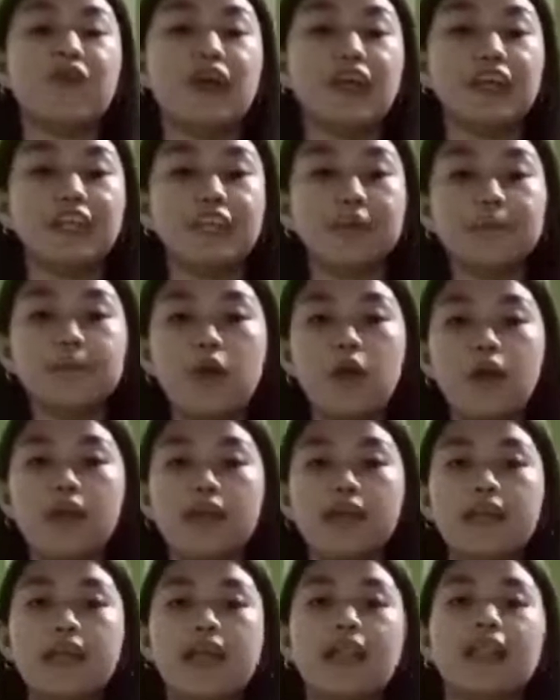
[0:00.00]

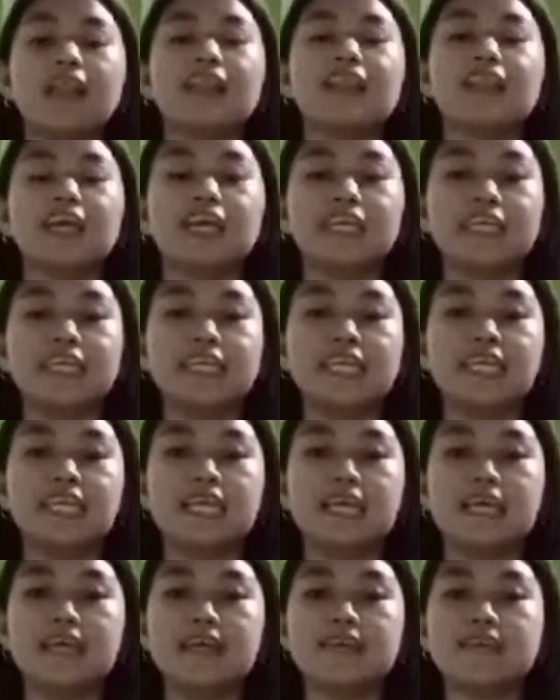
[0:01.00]
Furthermore,
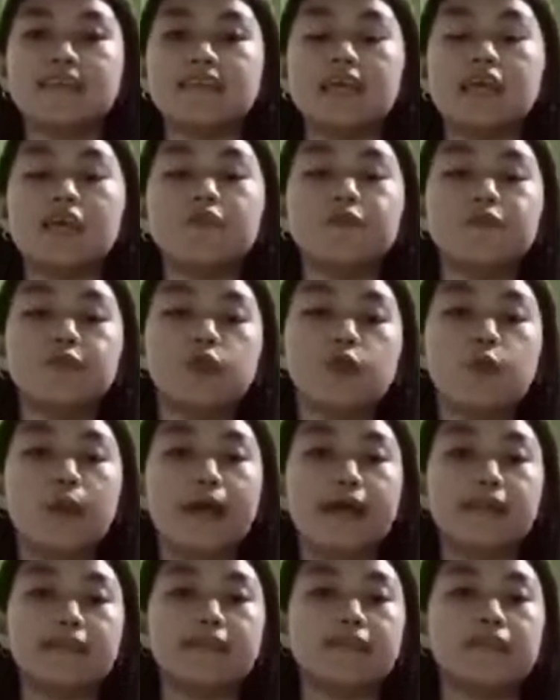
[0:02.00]
learning is
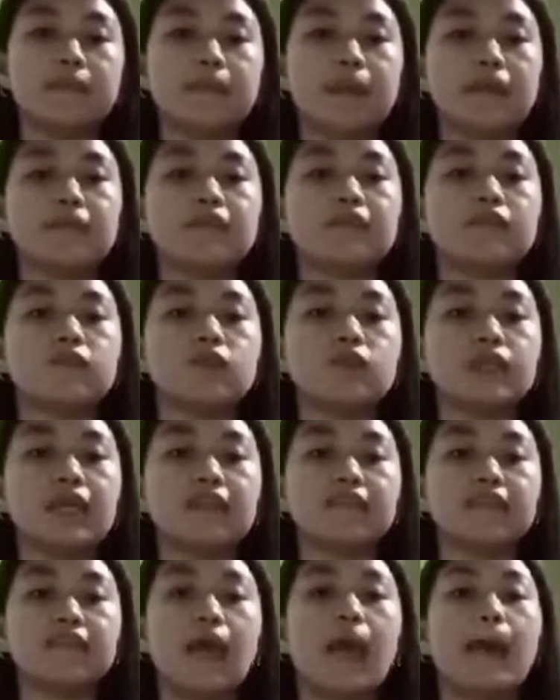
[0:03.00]
influenced by
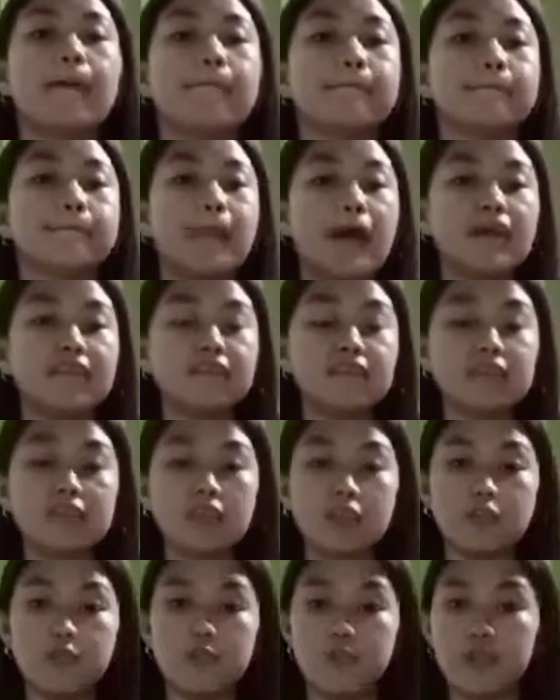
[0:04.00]
students'
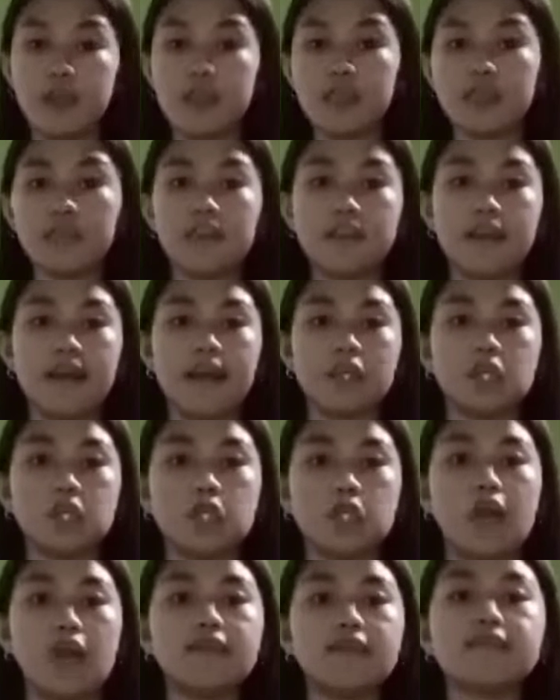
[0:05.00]
positive
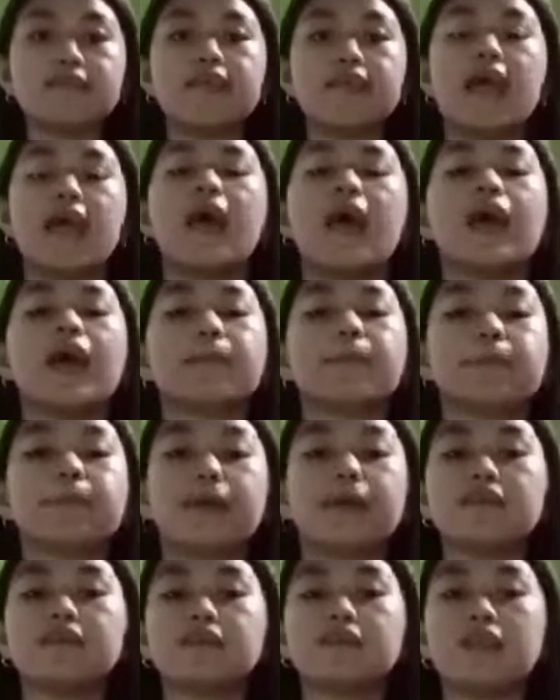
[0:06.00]
interactions and
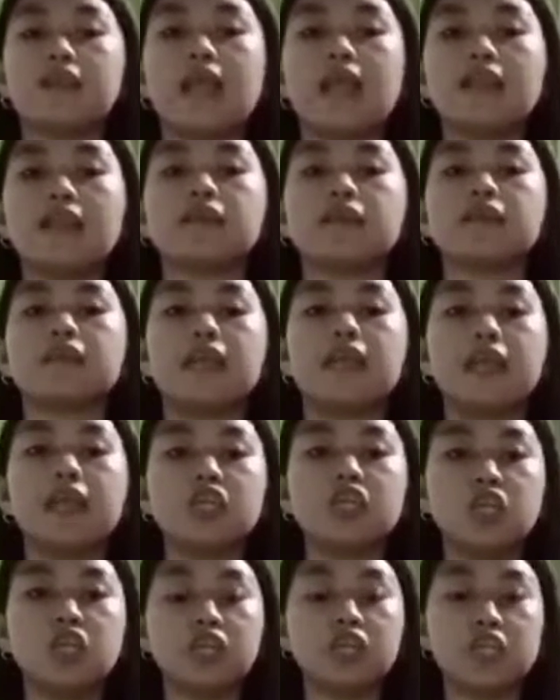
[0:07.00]
personal
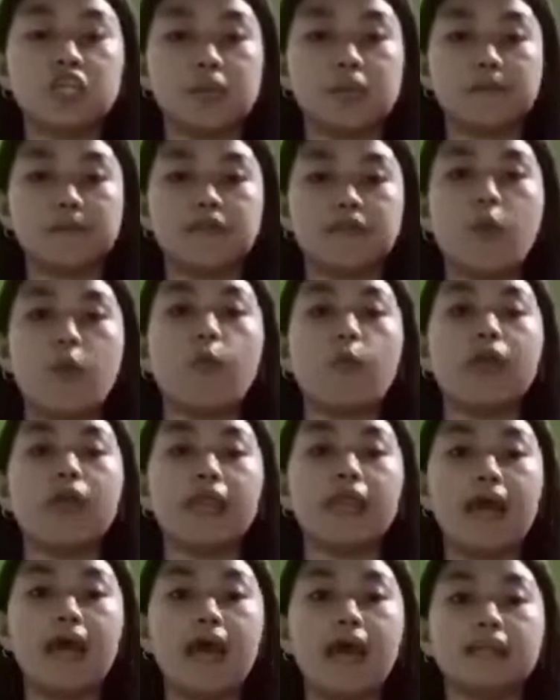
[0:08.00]
relationships
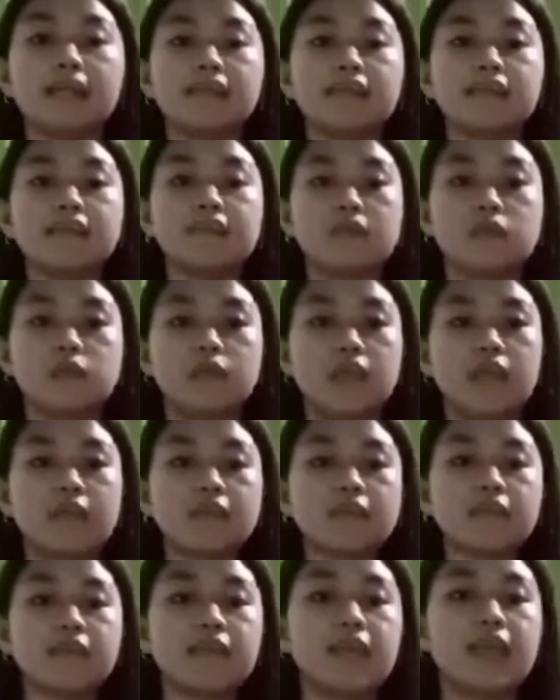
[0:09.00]
with other
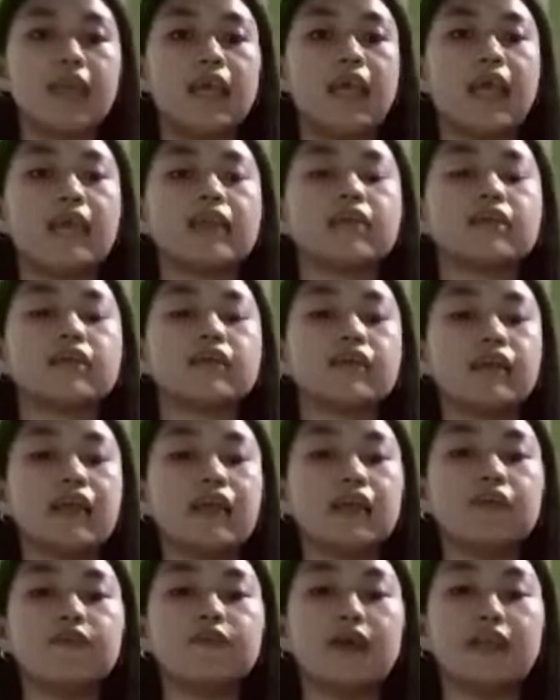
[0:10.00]
students and
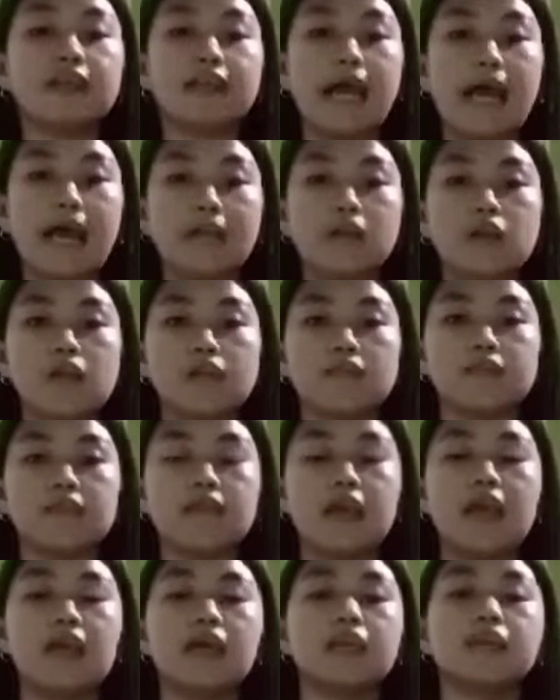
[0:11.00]
relevant adults,
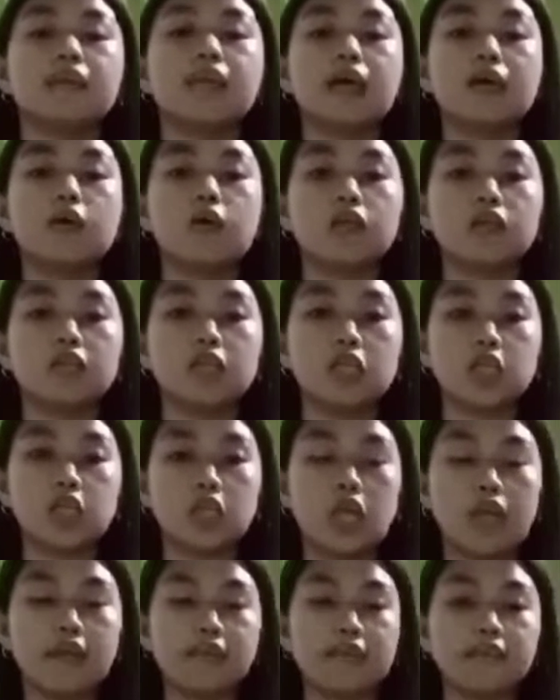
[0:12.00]
the
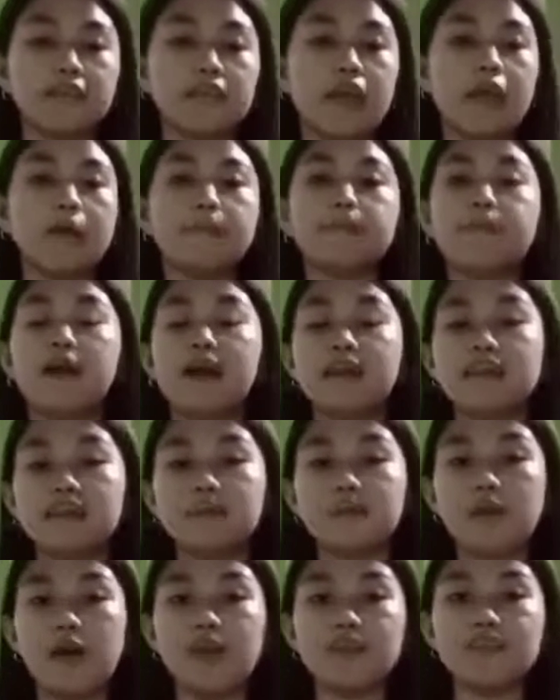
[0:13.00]
conditions and
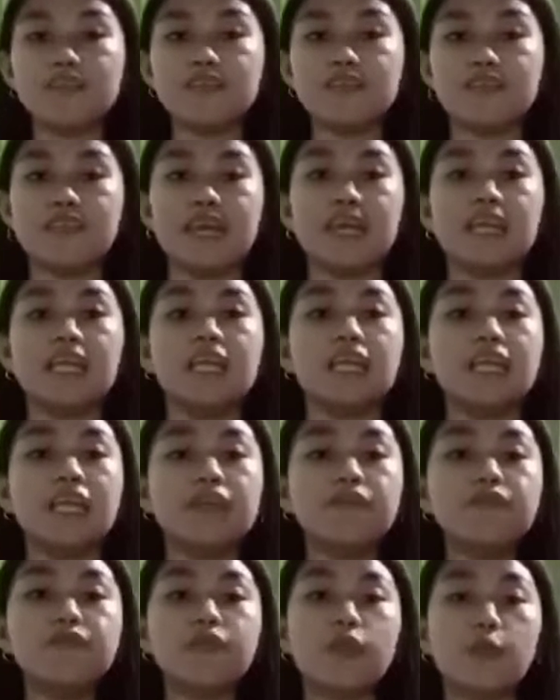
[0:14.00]
variables that
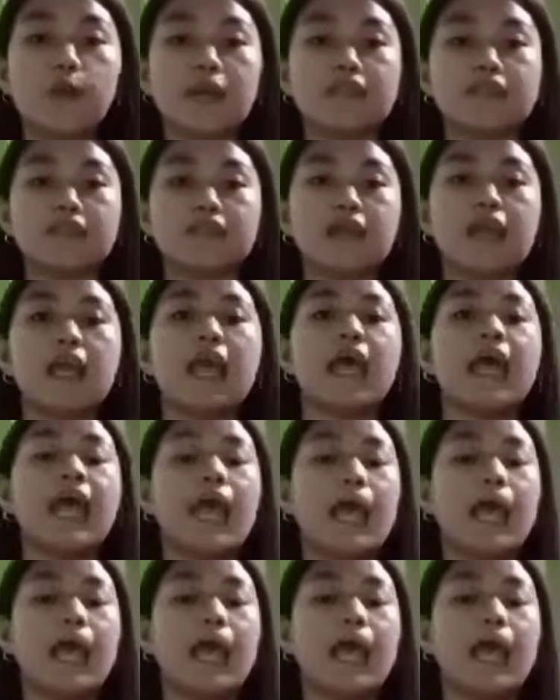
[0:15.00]
influence